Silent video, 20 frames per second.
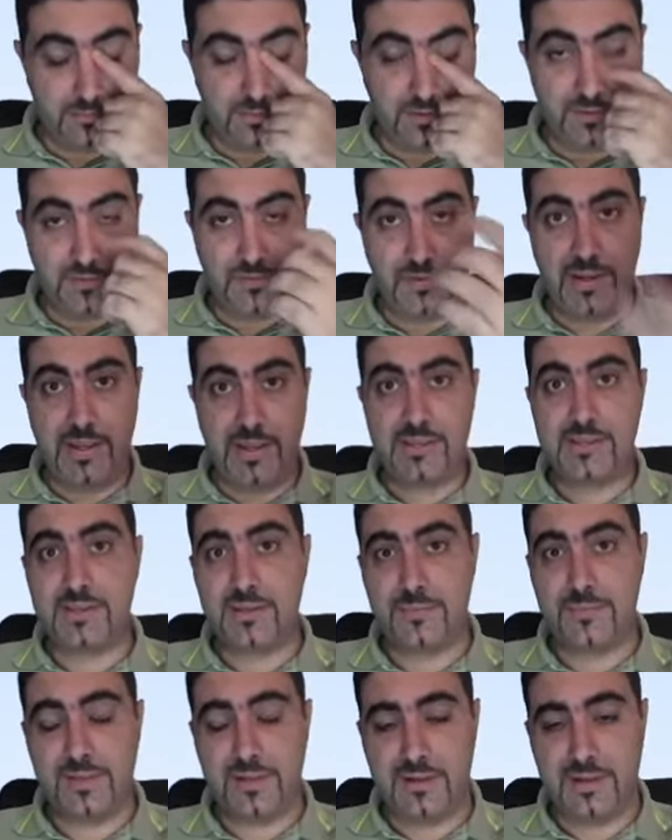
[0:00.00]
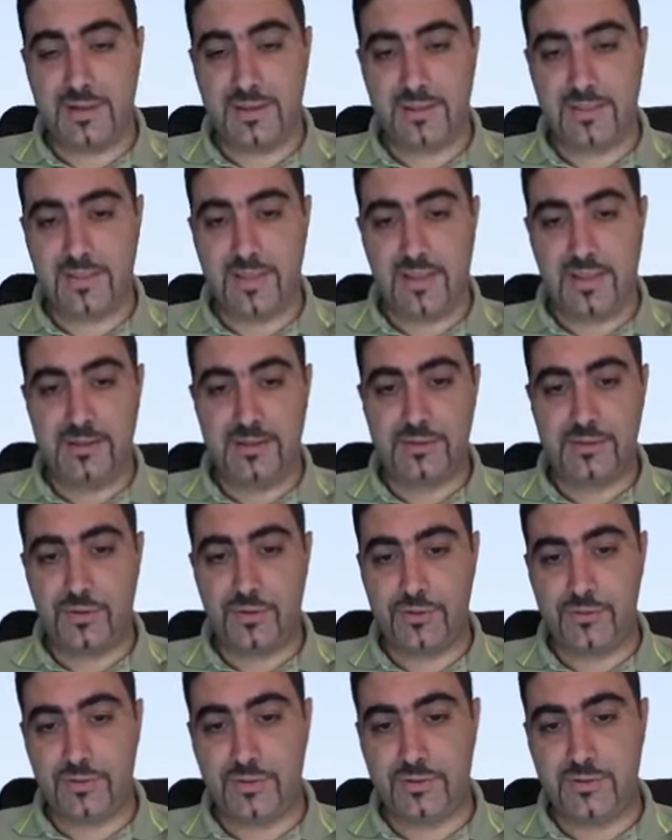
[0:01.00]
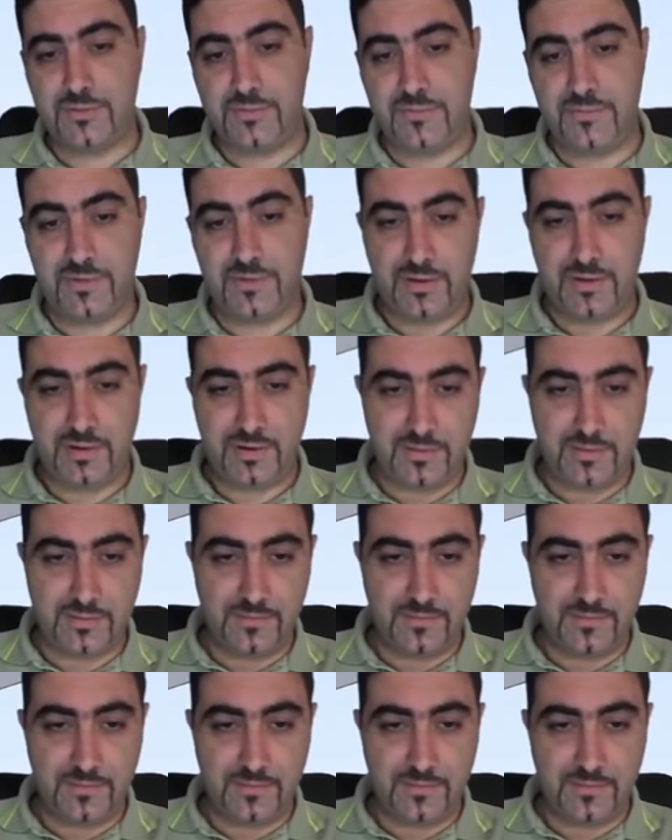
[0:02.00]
create something like that, it's going to interfere.